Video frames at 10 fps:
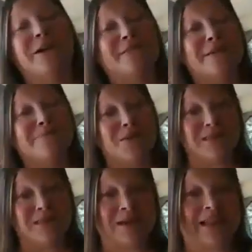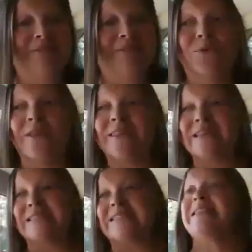of them most of my life, and when they
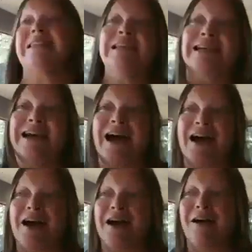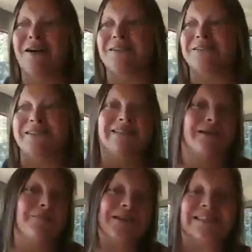see
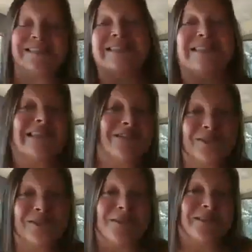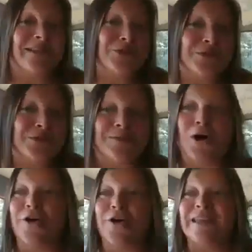something sexy or something that turns them
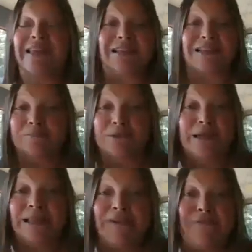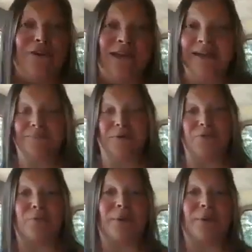on, they can completely forget about the